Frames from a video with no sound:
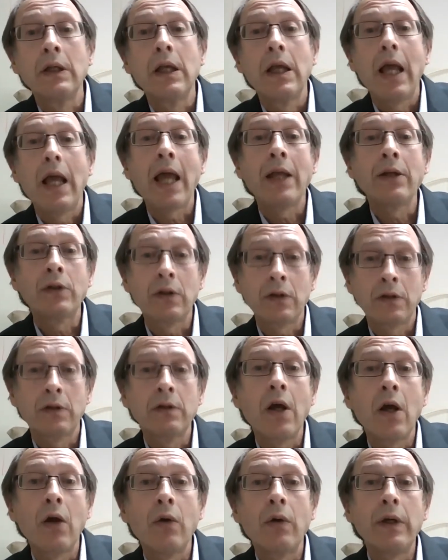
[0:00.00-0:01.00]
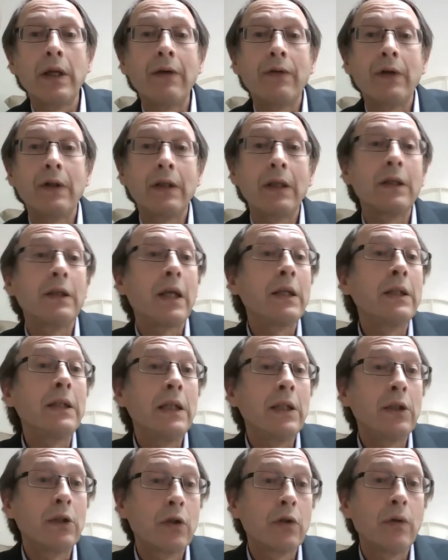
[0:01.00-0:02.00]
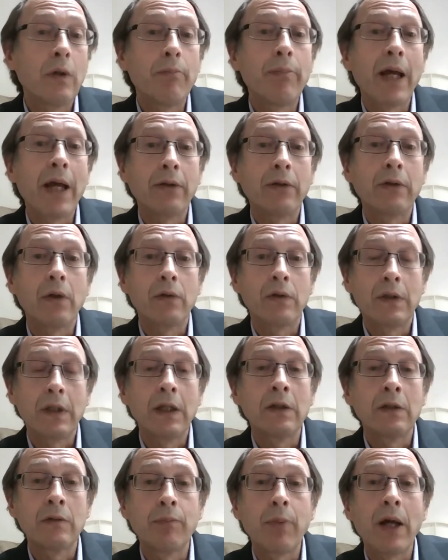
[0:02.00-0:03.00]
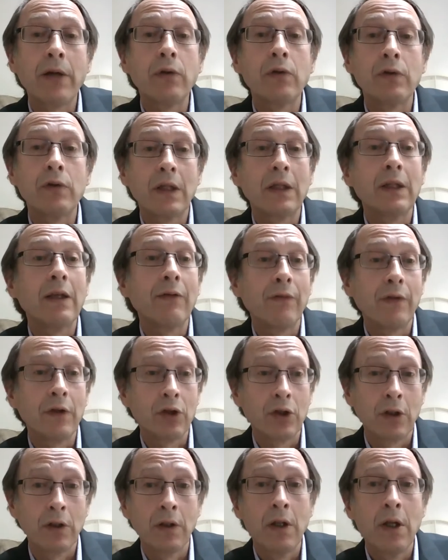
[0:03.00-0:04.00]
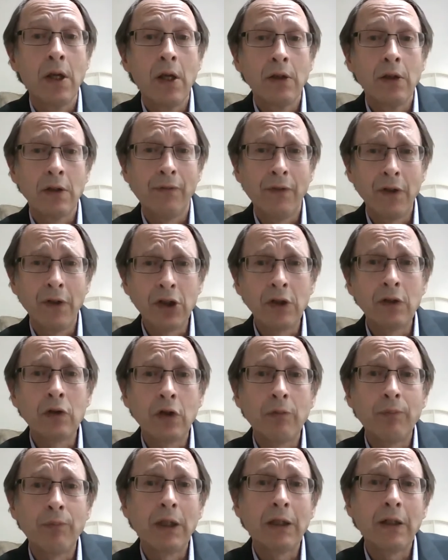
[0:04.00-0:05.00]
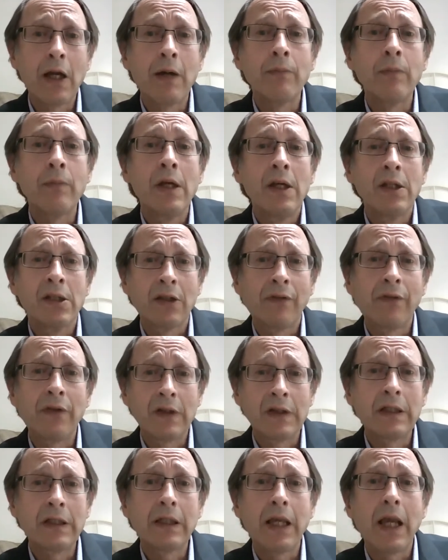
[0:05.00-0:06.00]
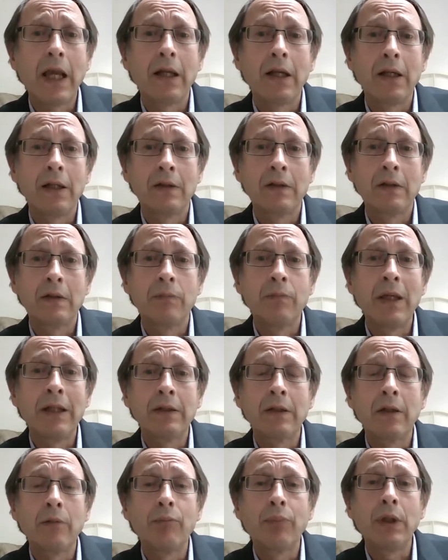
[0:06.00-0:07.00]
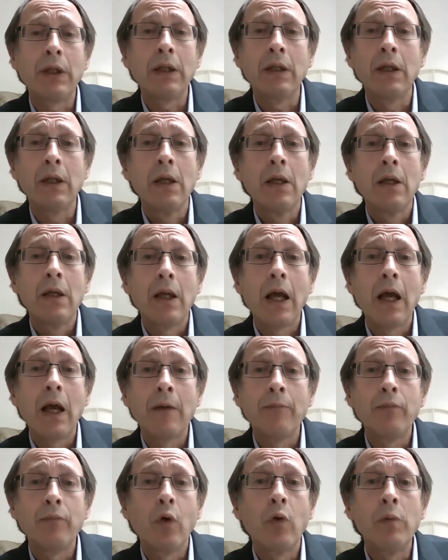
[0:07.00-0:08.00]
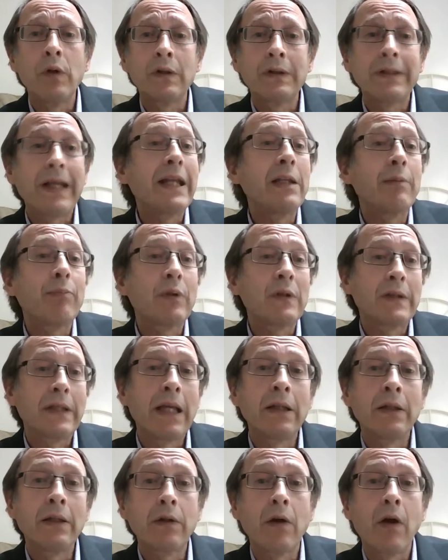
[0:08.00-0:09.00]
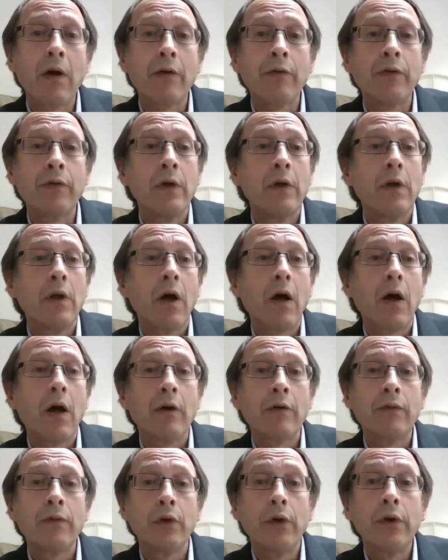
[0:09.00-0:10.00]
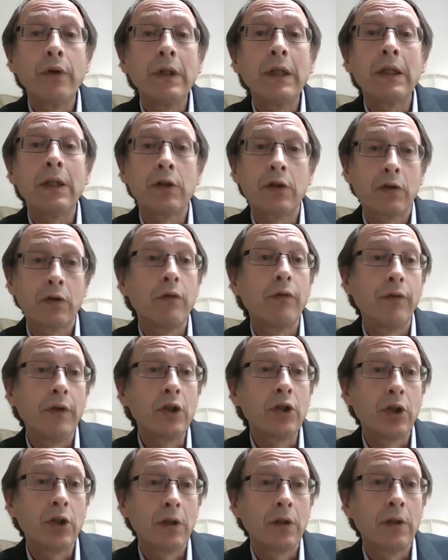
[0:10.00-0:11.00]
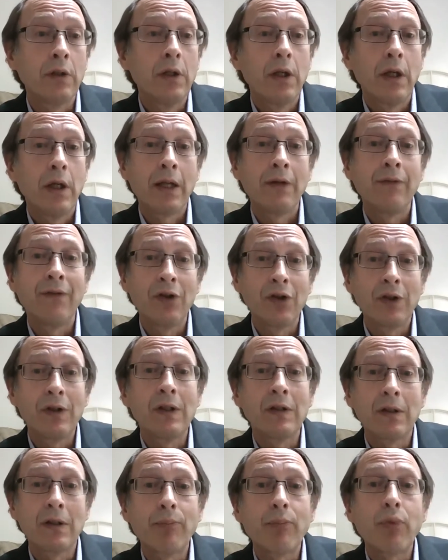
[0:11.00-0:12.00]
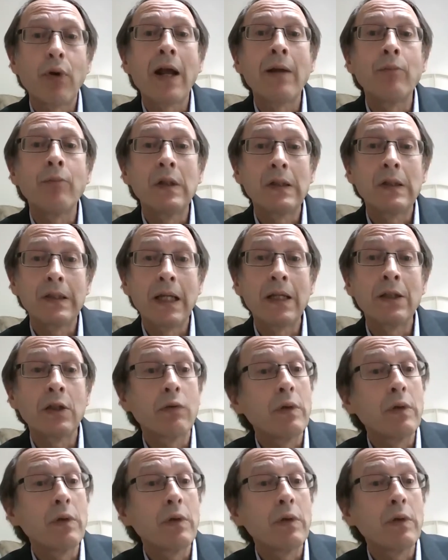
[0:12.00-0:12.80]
and just know everything they need to about those things by using their vision. So vision should become sophisticated. It's meant to be almost 80% of of learning is through vision, and vision is a primary sensory